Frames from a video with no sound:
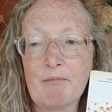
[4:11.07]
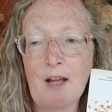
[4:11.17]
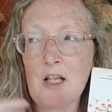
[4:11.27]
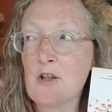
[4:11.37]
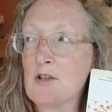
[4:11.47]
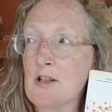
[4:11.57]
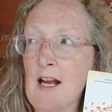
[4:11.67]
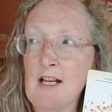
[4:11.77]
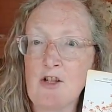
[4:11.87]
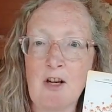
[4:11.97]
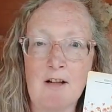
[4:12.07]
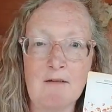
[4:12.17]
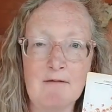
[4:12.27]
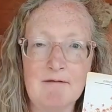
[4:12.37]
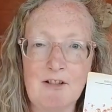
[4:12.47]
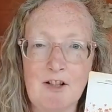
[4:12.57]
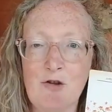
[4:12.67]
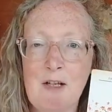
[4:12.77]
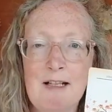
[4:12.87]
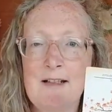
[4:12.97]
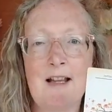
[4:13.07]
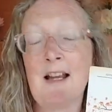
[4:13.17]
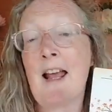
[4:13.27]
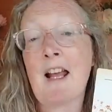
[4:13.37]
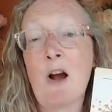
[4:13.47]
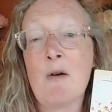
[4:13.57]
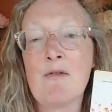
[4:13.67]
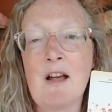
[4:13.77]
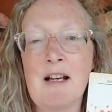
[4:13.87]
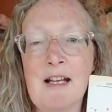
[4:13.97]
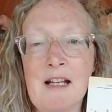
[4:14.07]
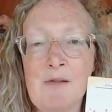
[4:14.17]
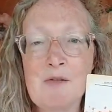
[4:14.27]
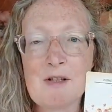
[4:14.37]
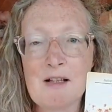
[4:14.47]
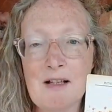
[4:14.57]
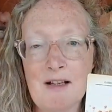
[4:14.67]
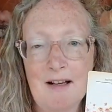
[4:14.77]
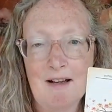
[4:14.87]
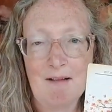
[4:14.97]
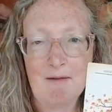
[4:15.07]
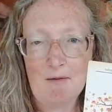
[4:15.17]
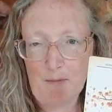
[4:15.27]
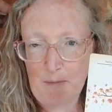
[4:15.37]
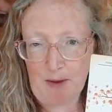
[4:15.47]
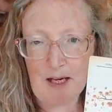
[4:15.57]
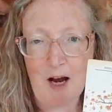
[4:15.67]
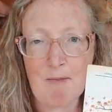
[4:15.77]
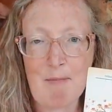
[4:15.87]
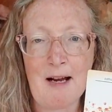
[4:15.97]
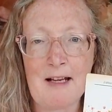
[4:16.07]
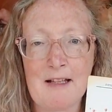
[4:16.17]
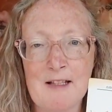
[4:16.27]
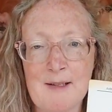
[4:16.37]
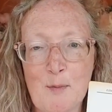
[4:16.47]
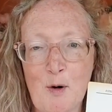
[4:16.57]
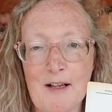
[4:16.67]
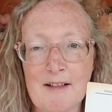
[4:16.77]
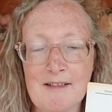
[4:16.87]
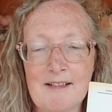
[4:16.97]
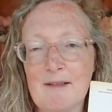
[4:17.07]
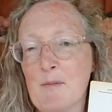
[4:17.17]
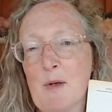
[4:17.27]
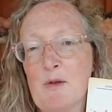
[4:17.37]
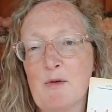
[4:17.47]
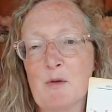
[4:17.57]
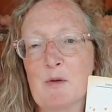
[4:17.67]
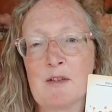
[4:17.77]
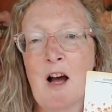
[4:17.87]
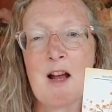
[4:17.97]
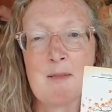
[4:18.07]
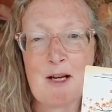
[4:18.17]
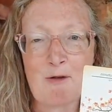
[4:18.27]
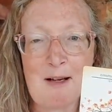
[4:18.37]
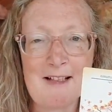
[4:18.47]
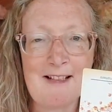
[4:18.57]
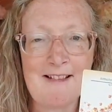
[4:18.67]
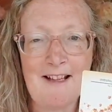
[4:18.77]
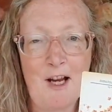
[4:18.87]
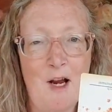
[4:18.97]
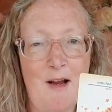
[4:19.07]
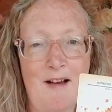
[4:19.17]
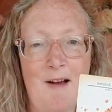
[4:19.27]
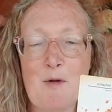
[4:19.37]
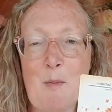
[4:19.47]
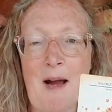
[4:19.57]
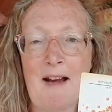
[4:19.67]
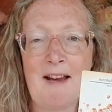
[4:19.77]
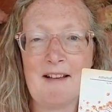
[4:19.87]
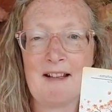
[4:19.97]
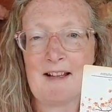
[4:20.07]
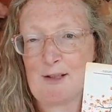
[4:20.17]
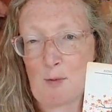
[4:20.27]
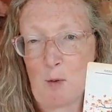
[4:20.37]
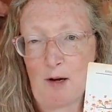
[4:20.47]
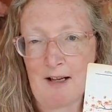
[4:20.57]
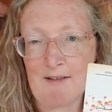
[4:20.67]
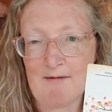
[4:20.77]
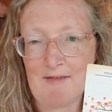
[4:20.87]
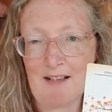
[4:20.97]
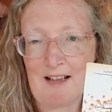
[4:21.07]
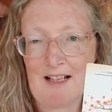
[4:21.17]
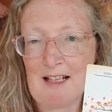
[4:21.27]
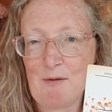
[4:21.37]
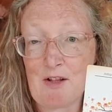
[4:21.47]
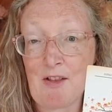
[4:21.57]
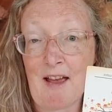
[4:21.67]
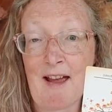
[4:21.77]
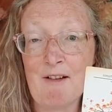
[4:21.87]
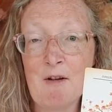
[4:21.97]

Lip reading: look to nature. The trees, they let go of their leaves, but they come back in the spring. The beautiful limey green comes back in the spring. The leaves are there.